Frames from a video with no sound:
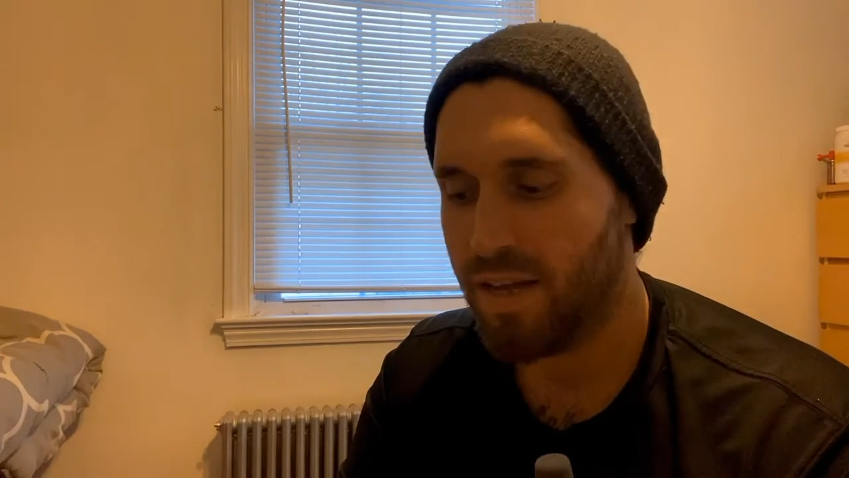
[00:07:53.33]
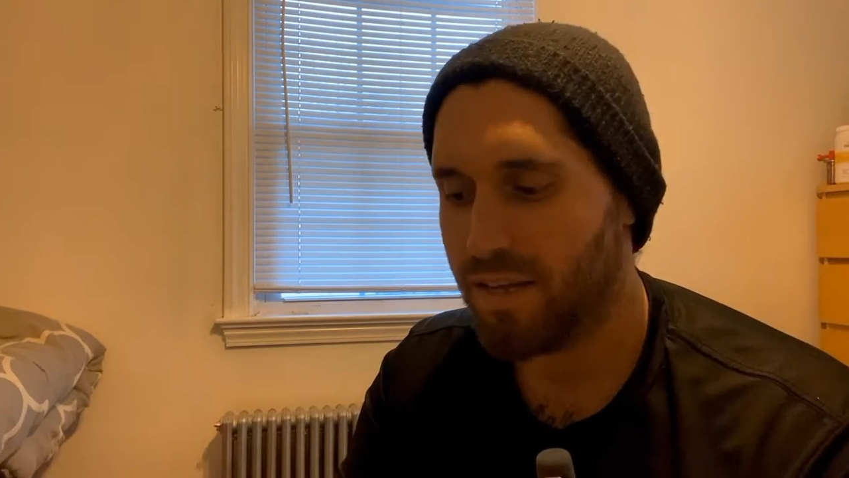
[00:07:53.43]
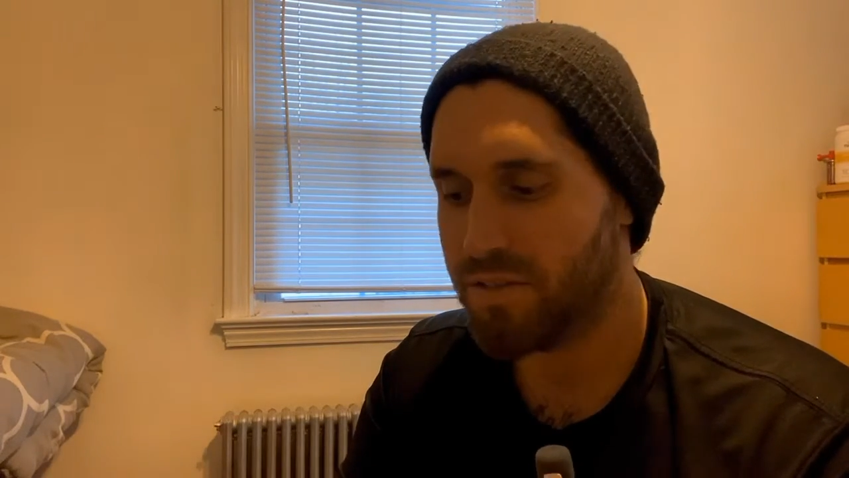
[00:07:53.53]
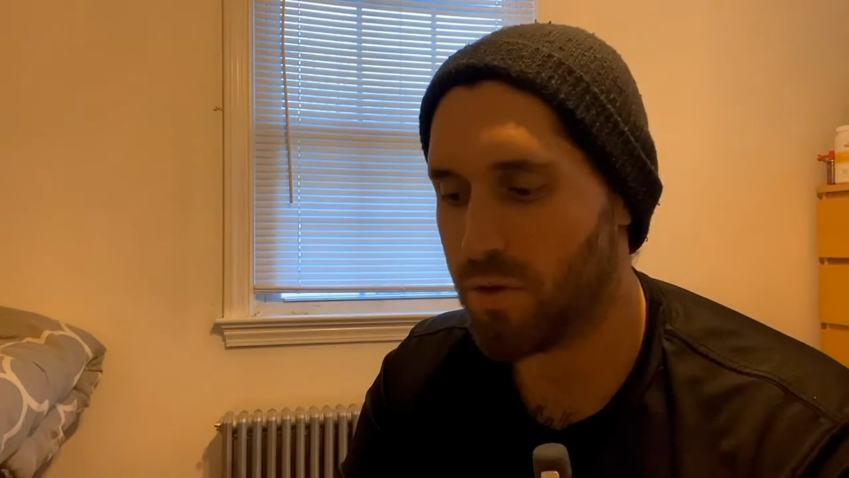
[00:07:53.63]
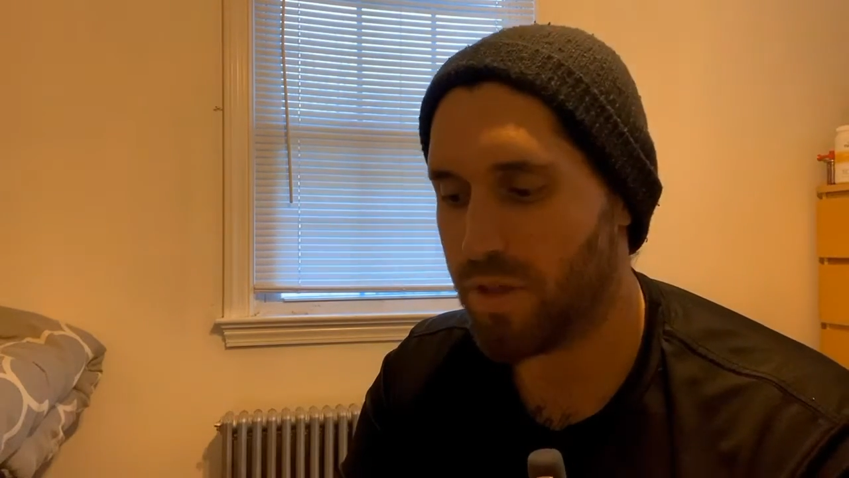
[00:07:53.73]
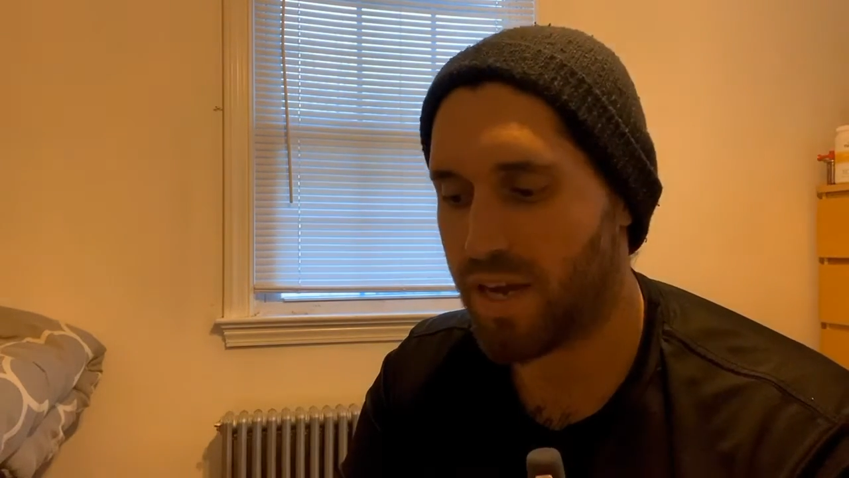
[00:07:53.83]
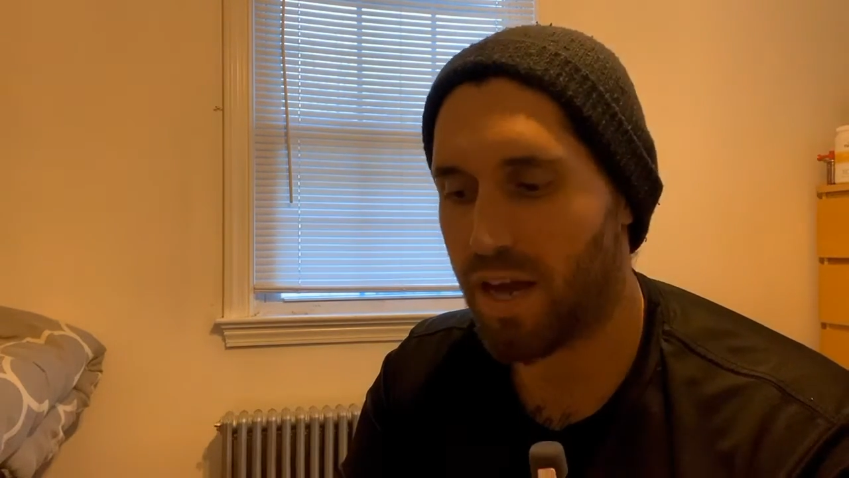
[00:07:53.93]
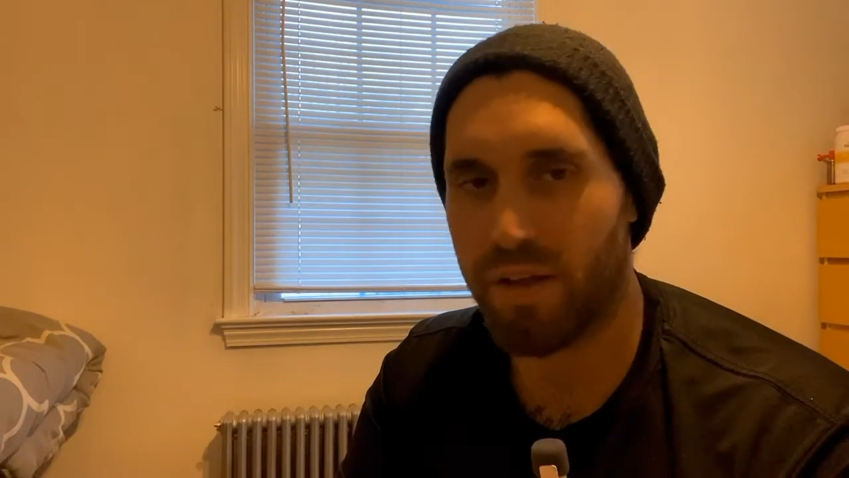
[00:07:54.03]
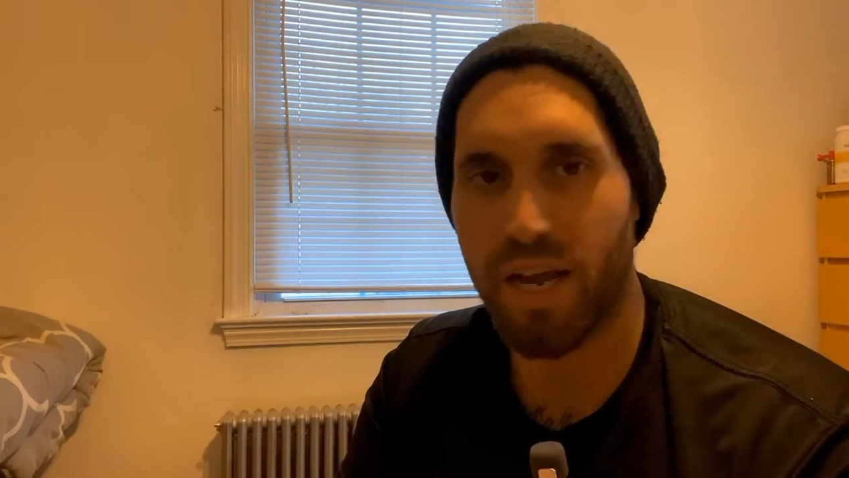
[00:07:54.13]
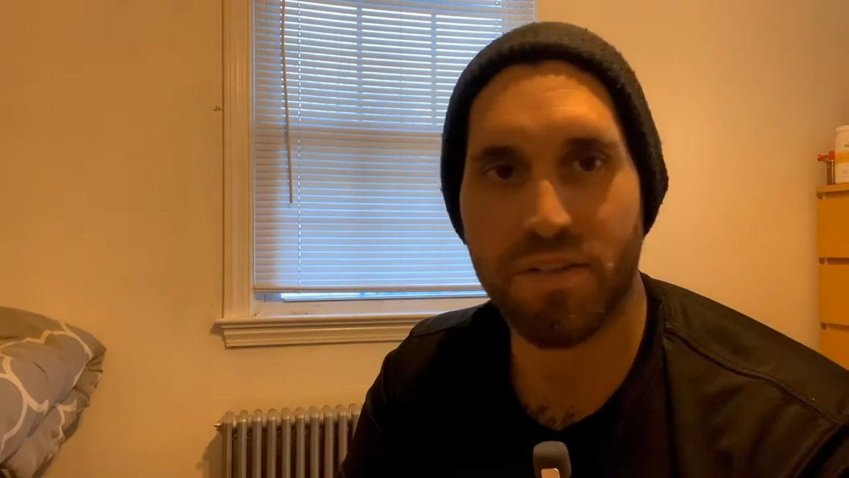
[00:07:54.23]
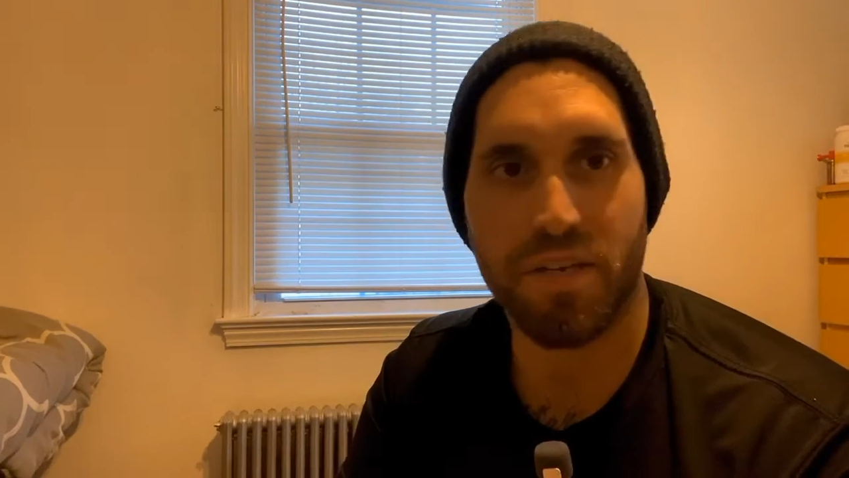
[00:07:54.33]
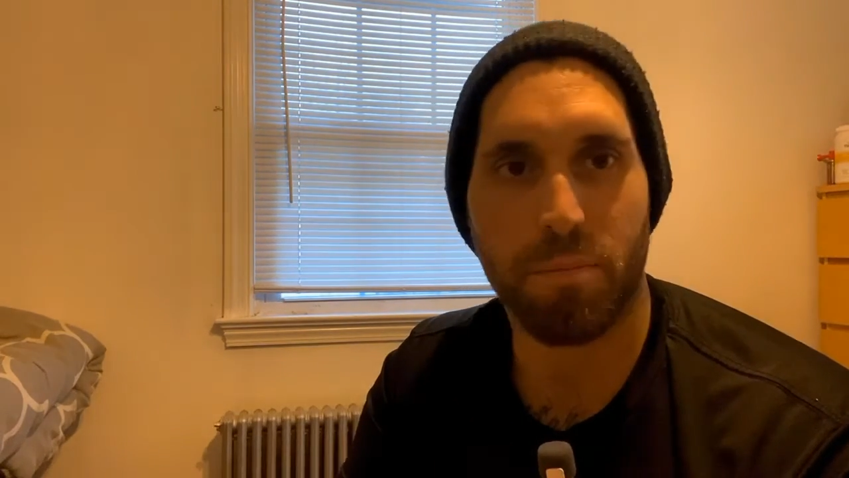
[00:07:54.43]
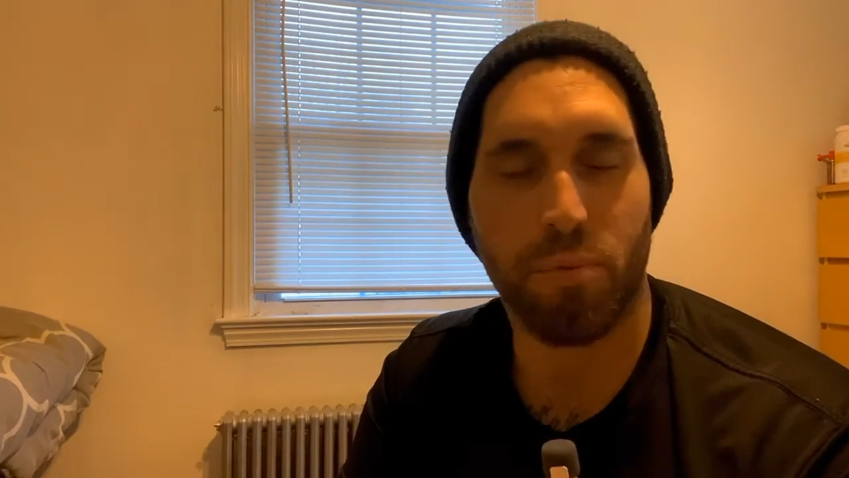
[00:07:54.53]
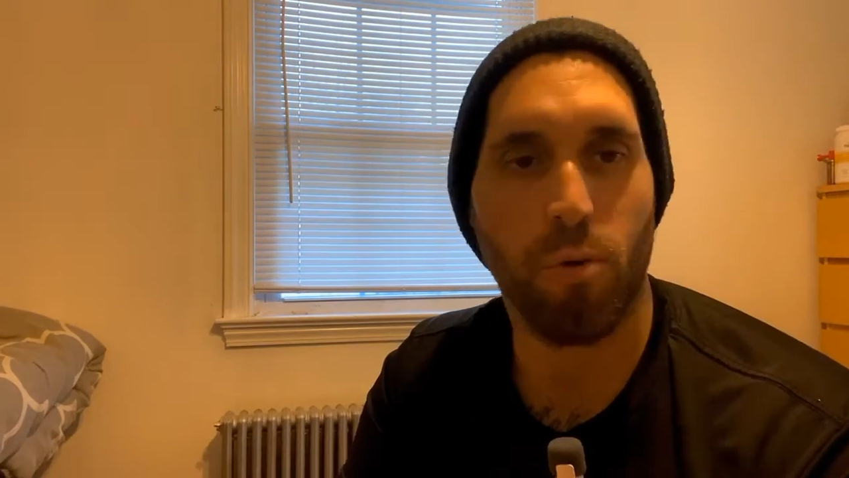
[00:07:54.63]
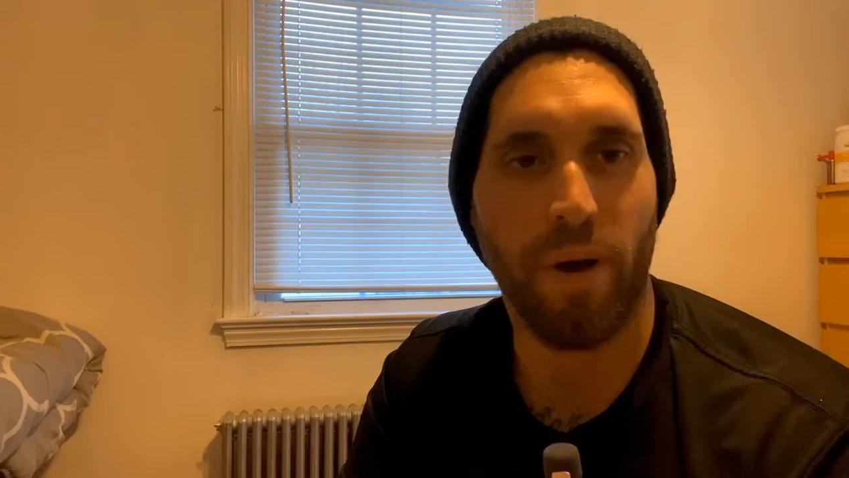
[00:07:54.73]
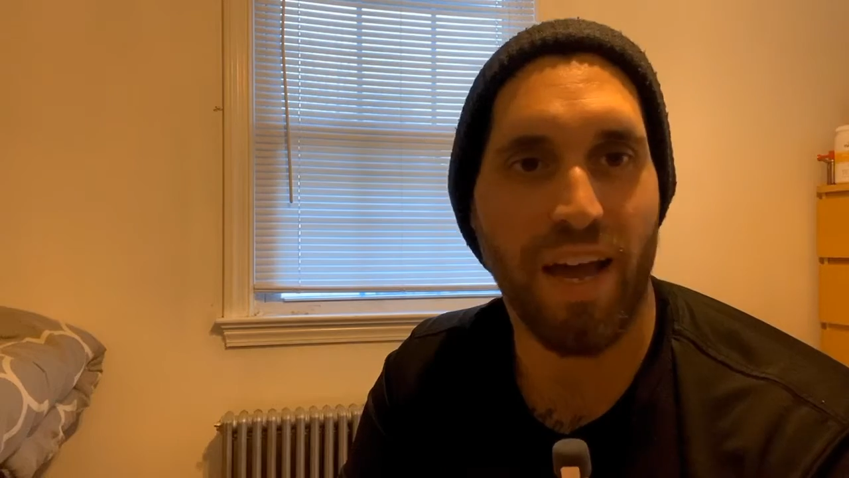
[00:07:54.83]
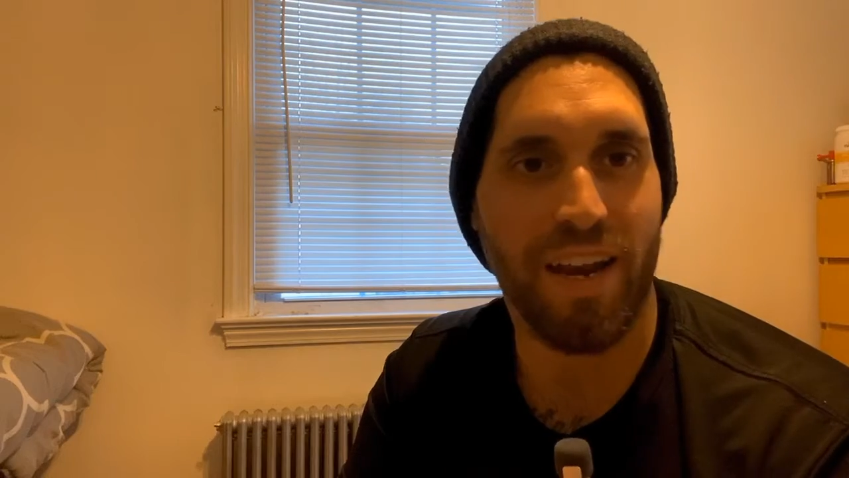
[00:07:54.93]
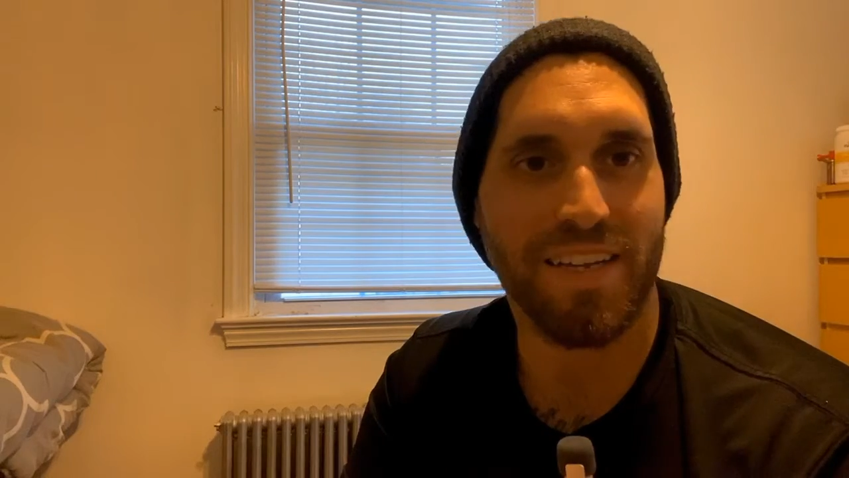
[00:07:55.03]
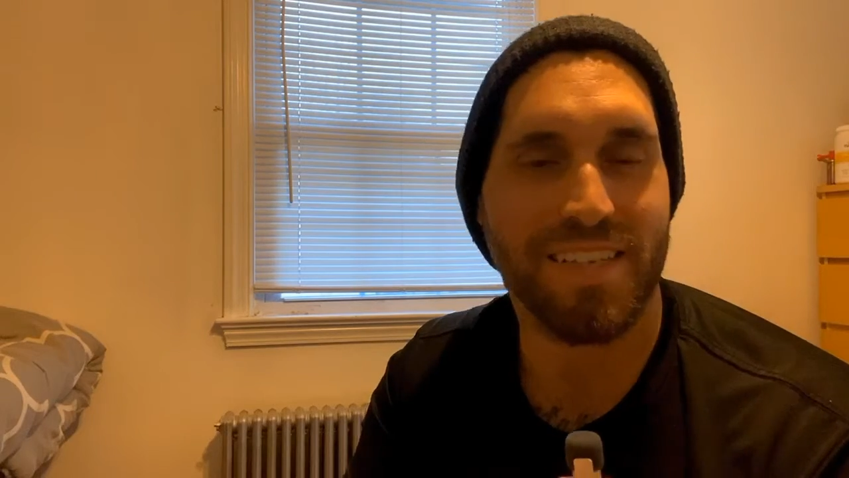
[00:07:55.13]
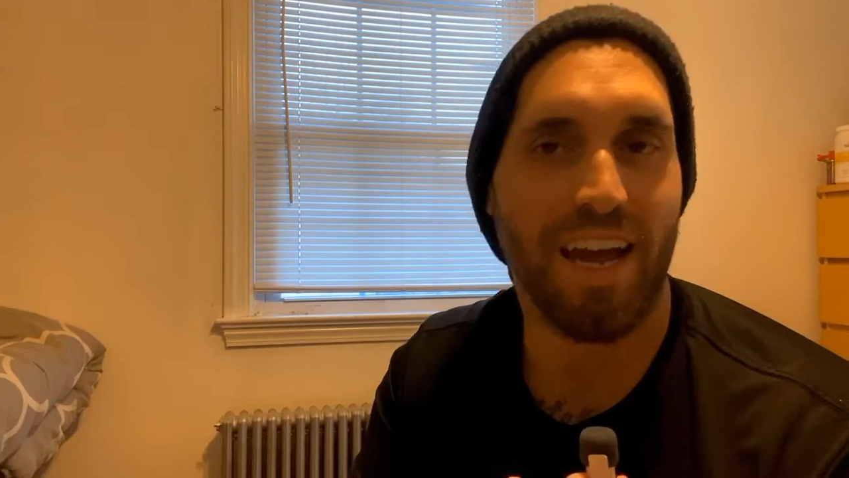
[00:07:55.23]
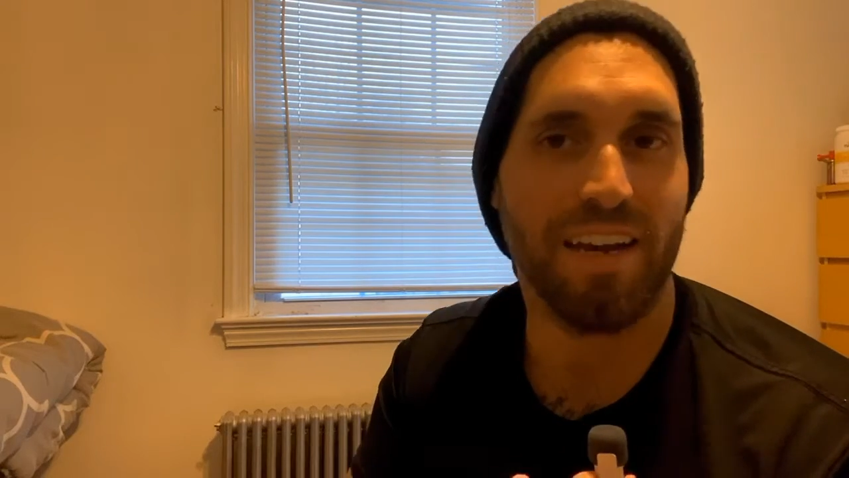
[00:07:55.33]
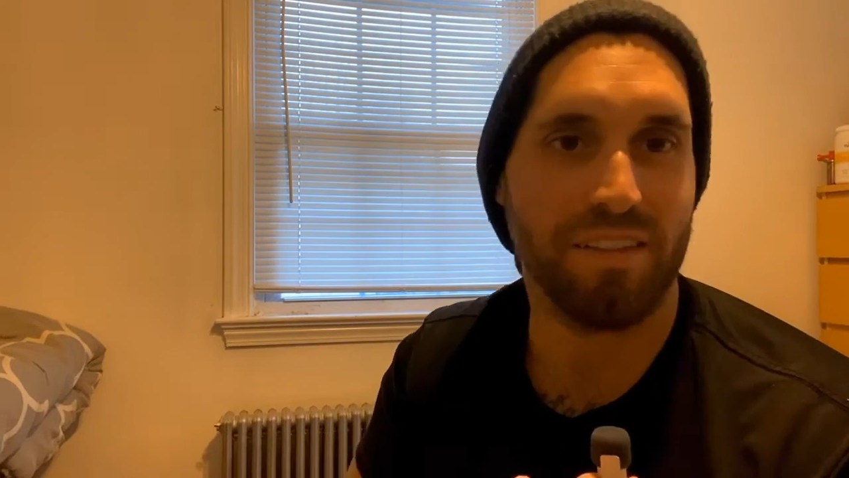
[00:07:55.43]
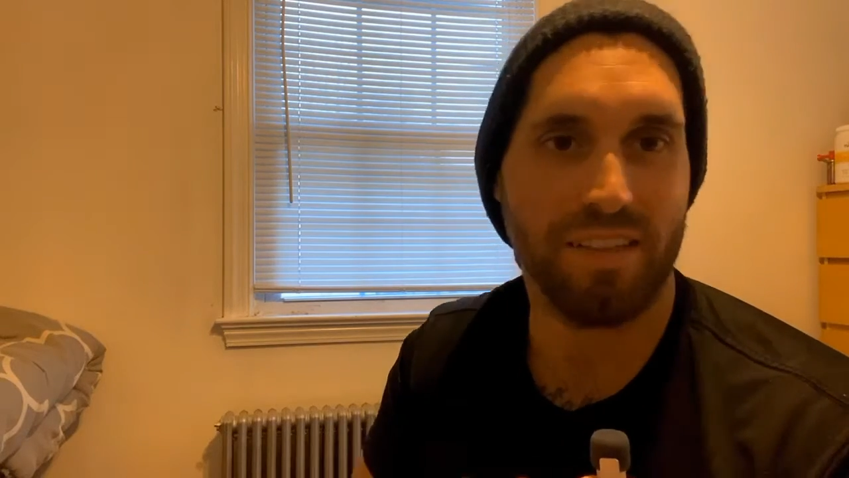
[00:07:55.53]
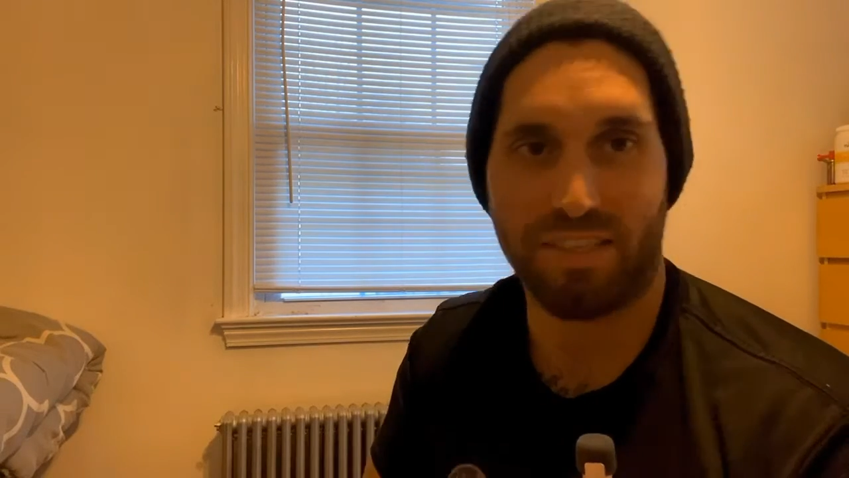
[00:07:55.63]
So the colonizing probiotics kind of